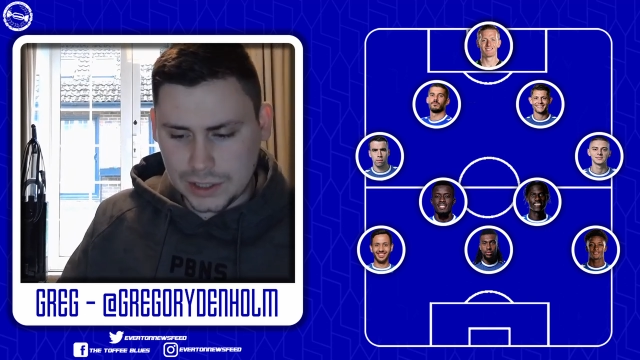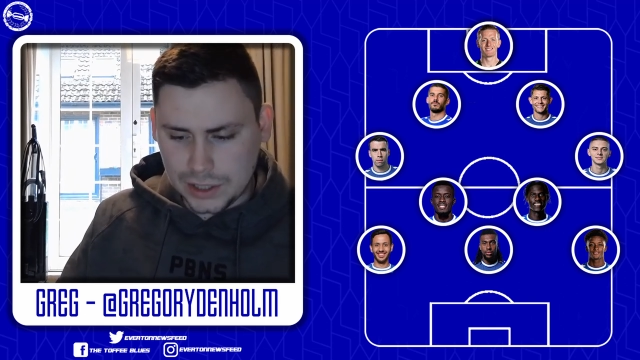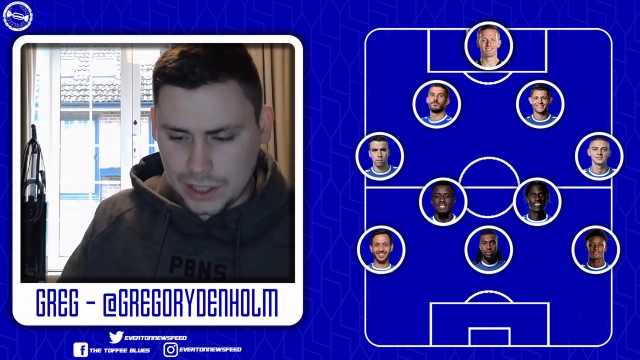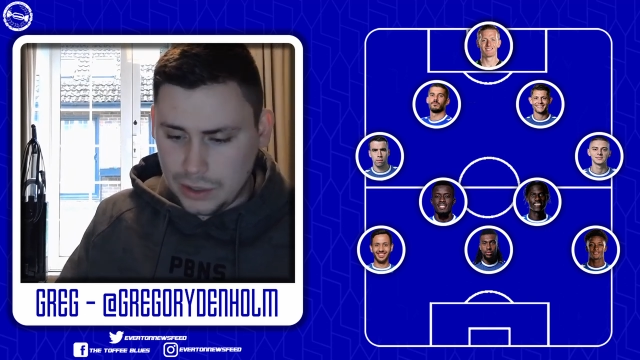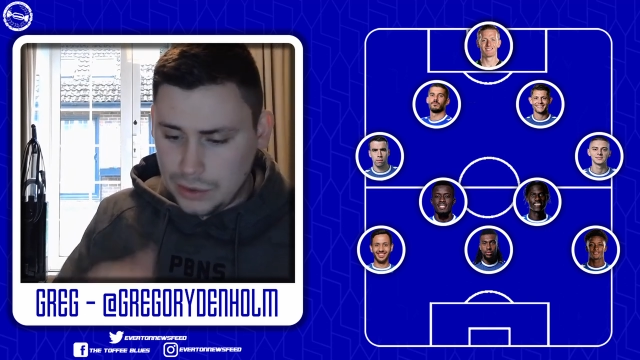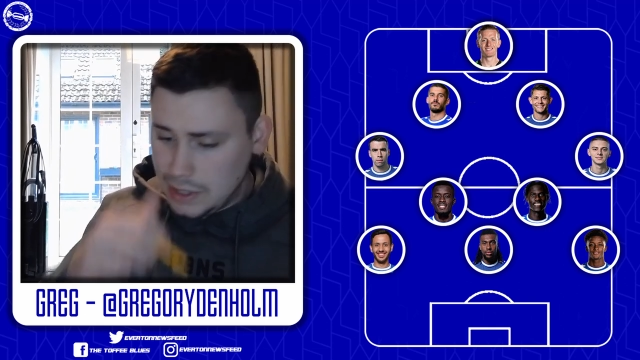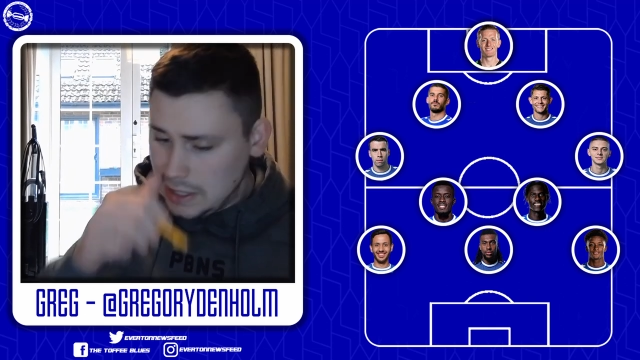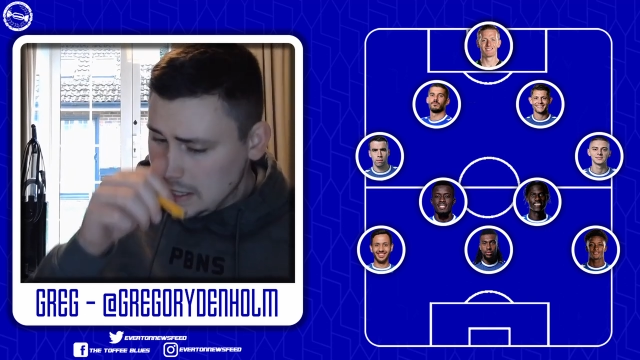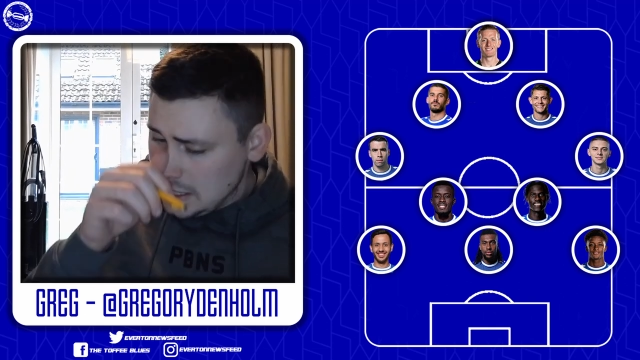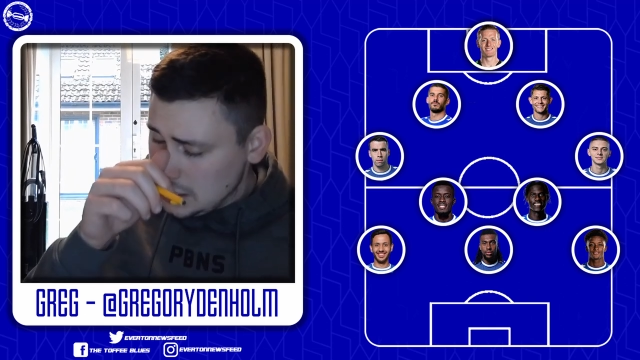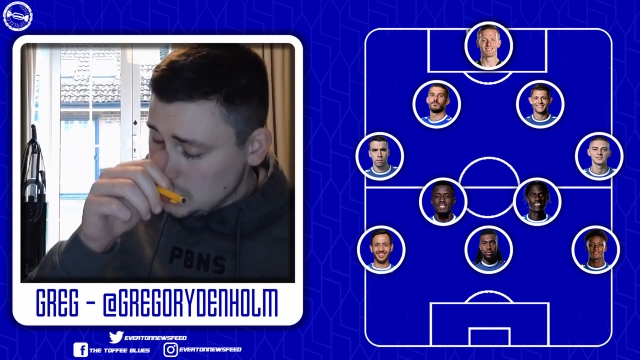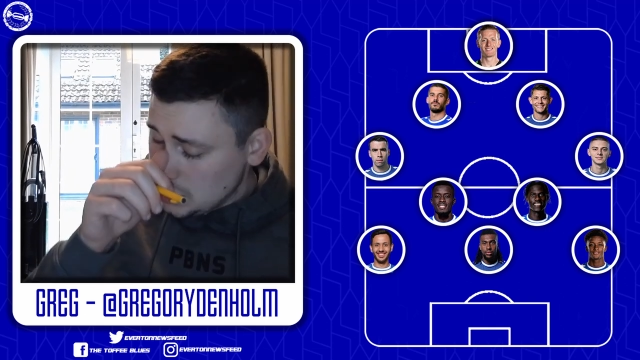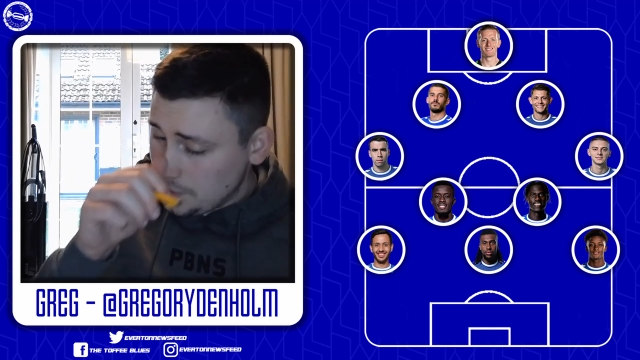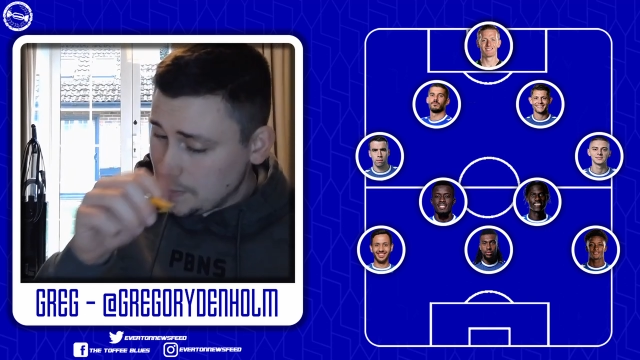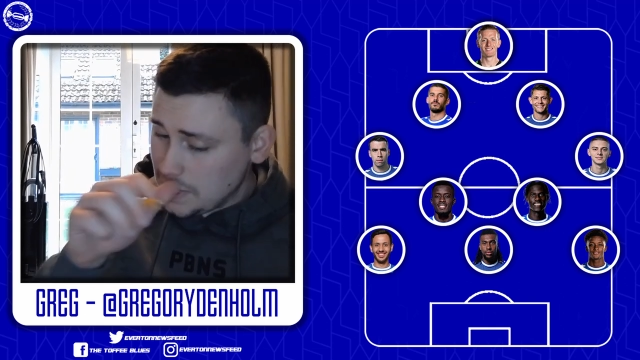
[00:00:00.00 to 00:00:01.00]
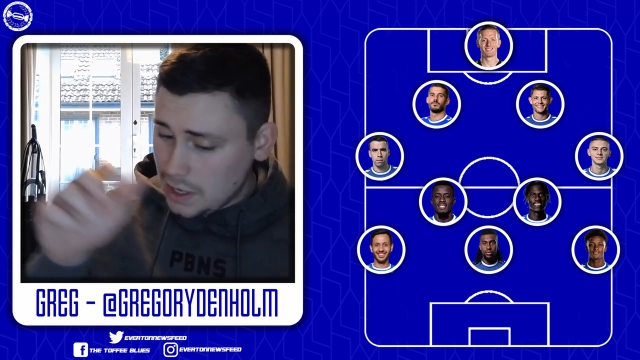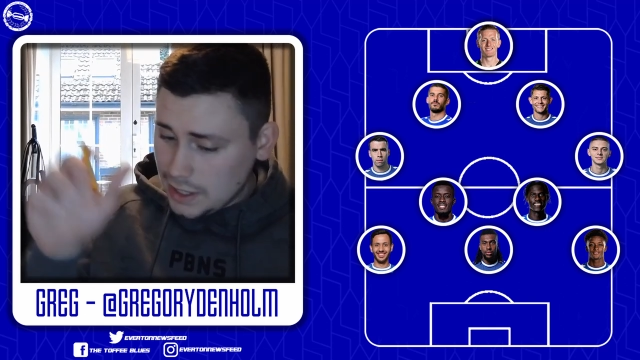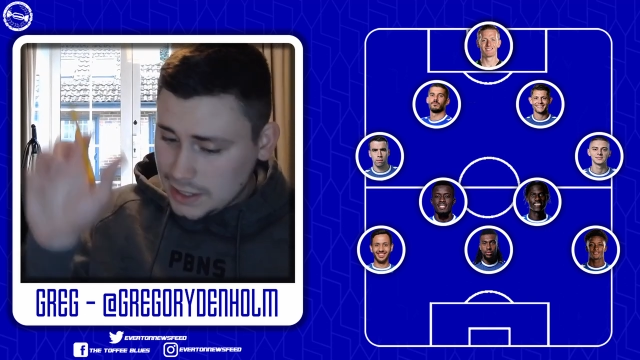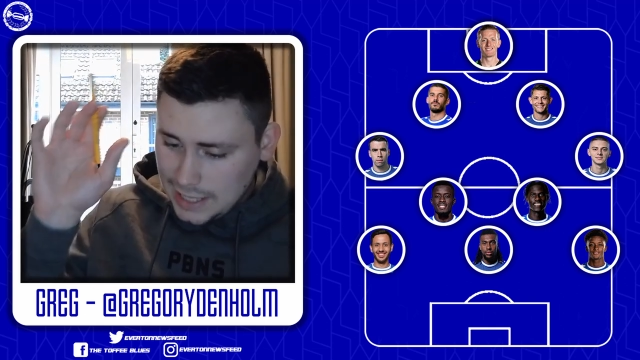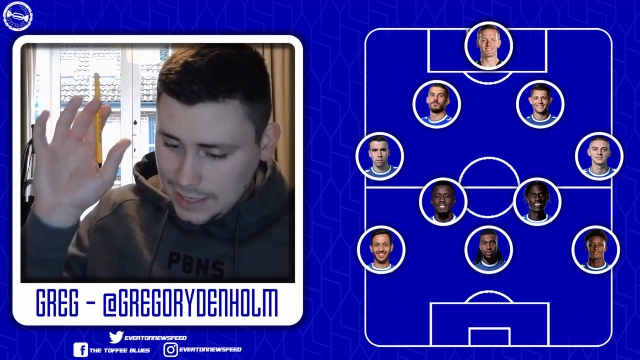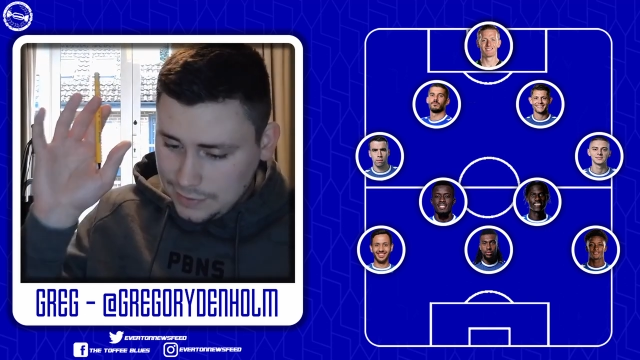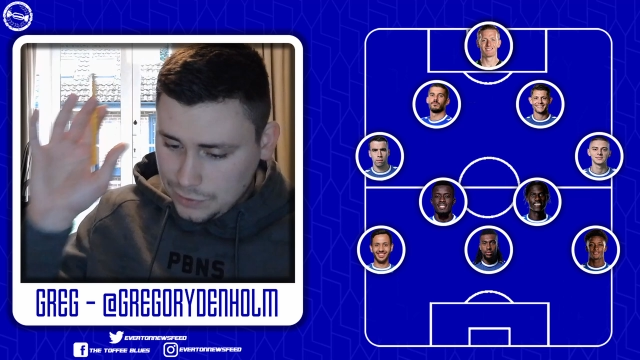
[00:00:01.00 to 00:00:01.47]
so so it'd be
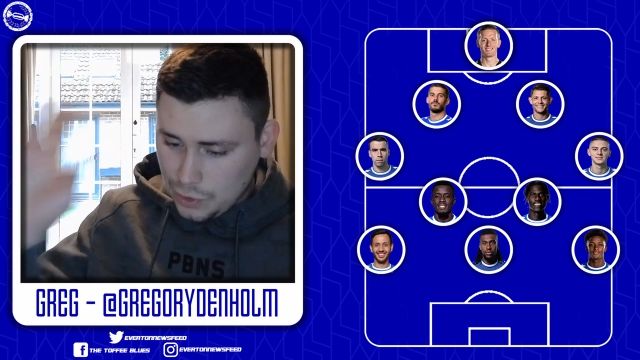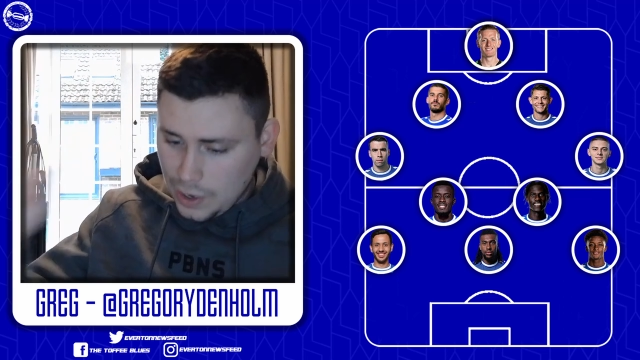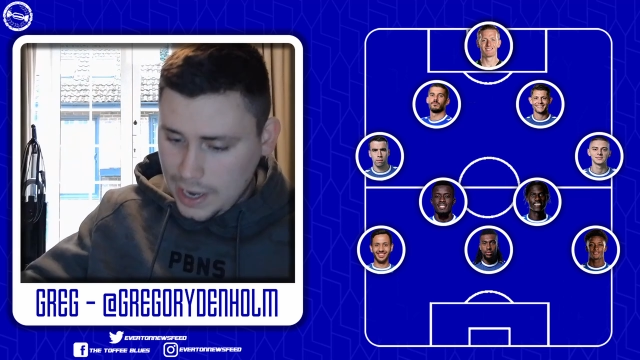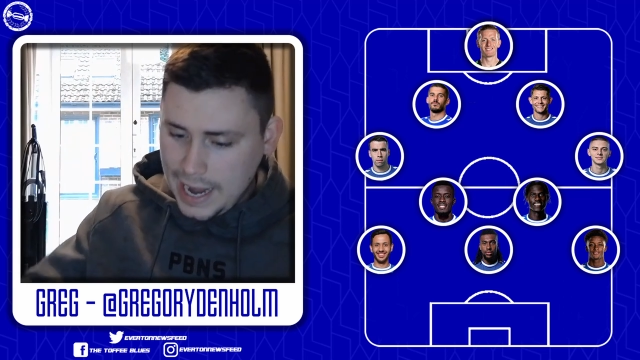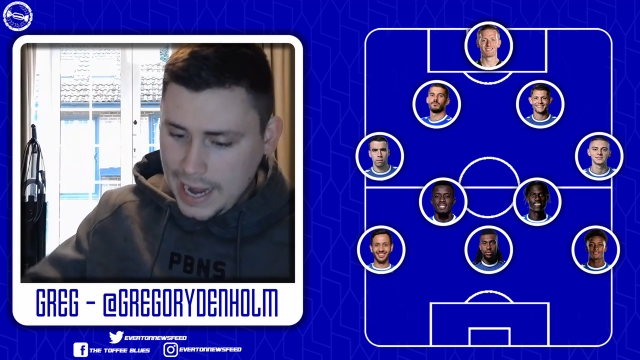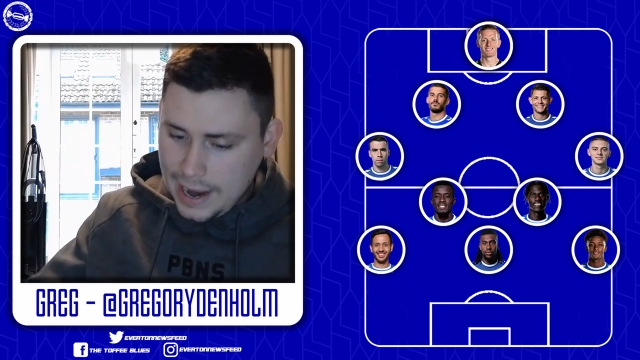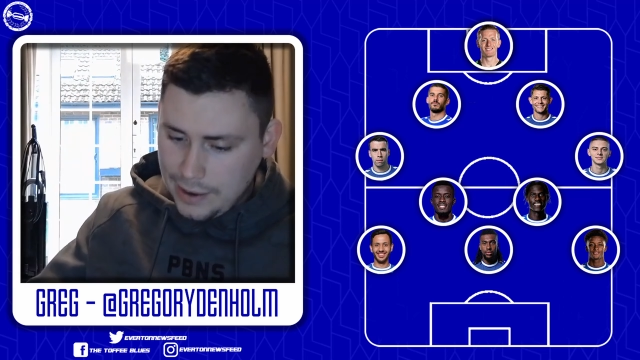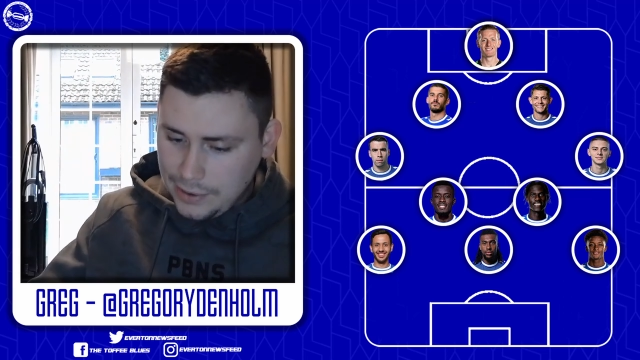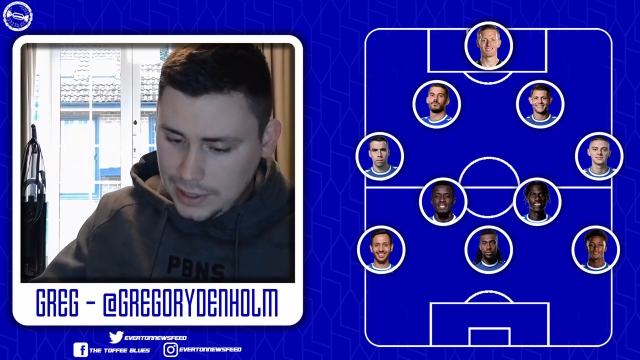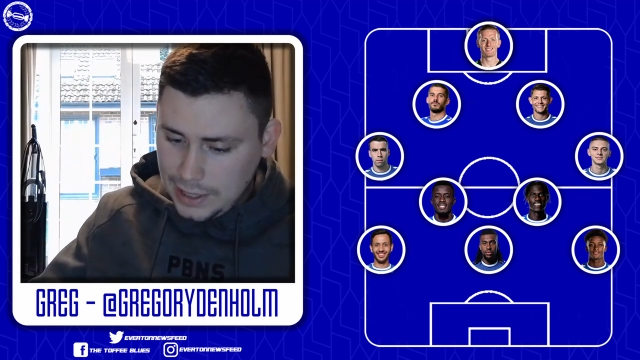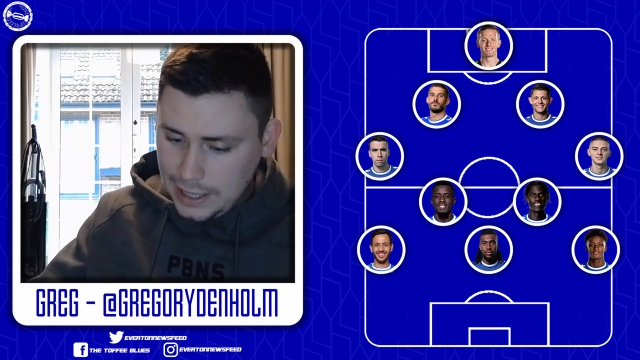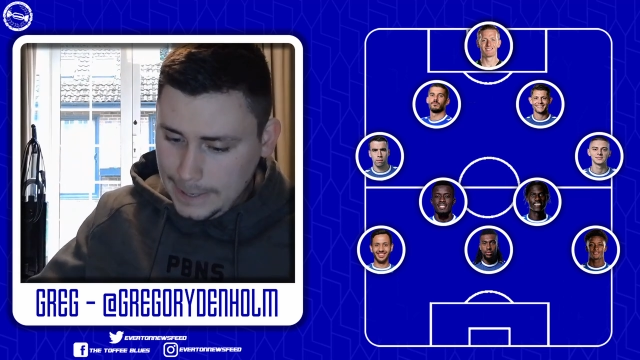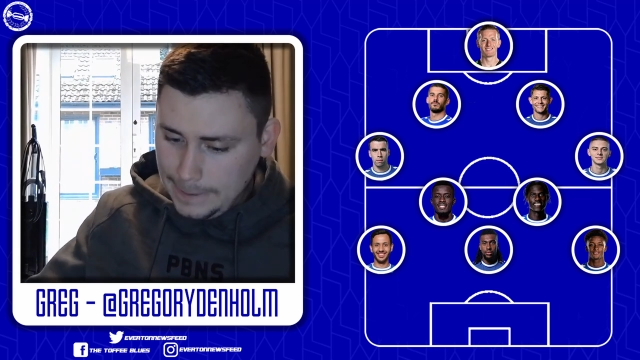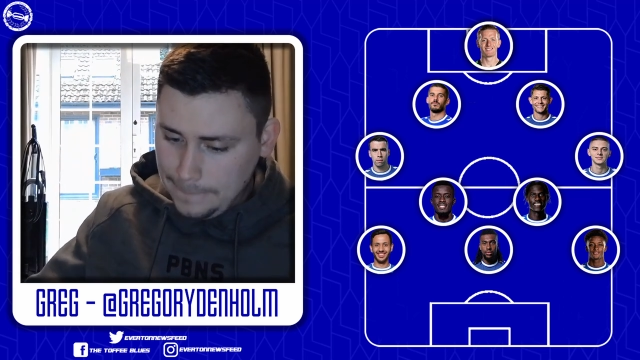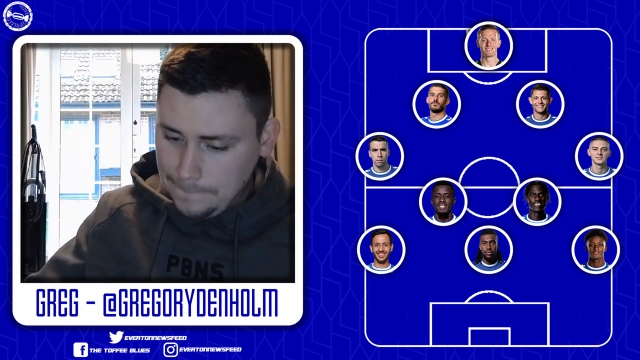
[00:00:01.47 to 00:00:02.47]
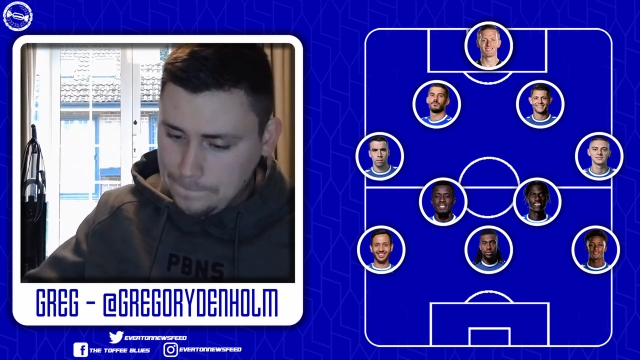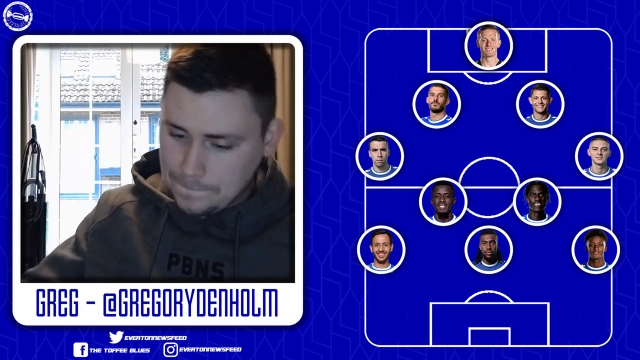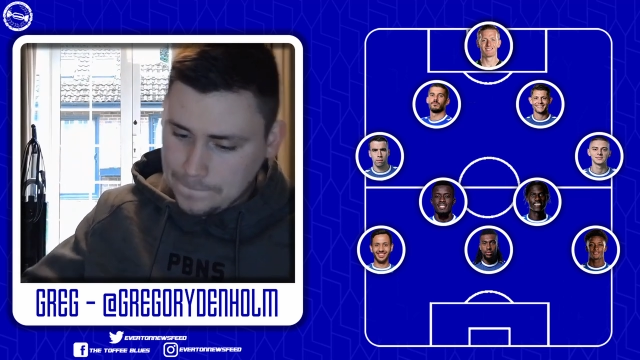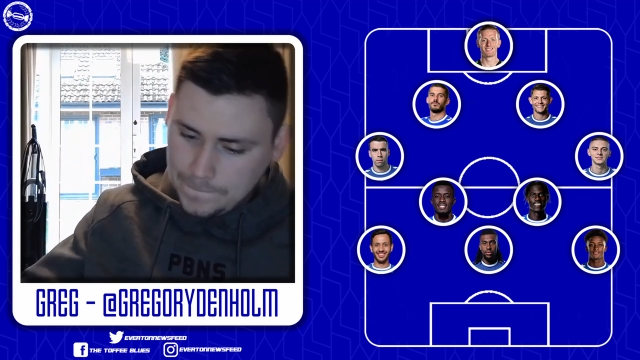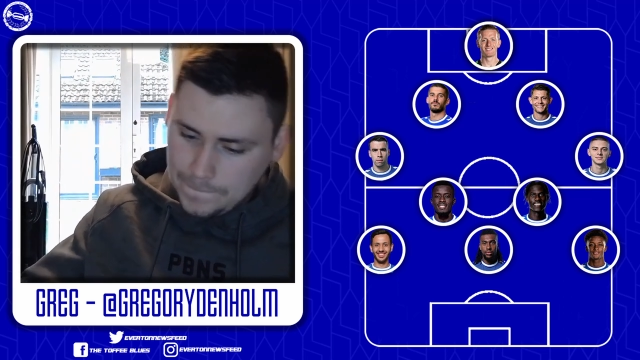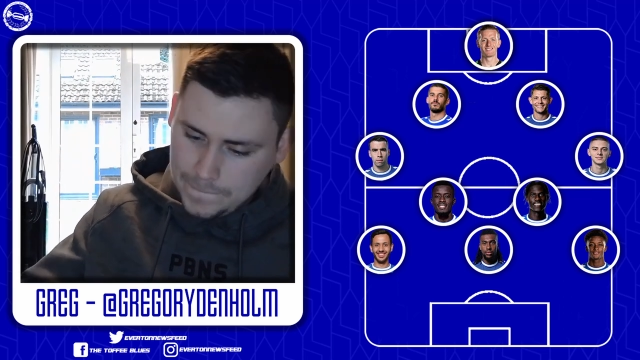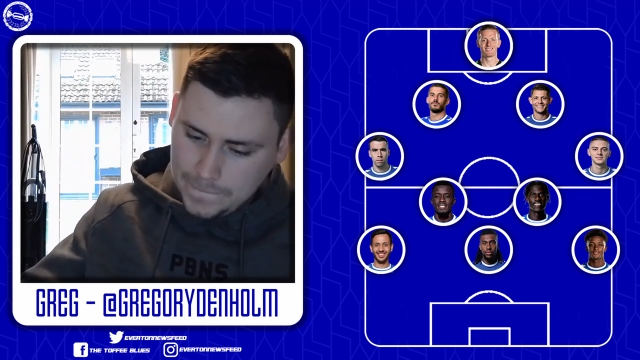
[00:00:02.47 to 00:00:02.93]
nice to have Gray out um,